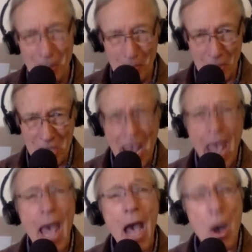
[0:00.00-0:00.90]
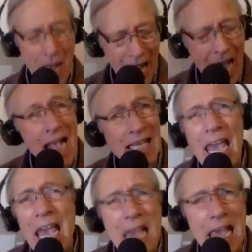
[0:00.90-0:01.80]
but now I
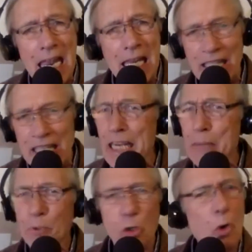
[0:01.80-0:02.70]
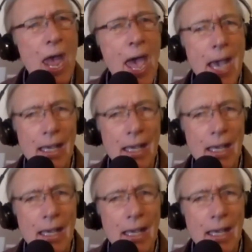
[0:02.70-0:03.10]
can't keep track,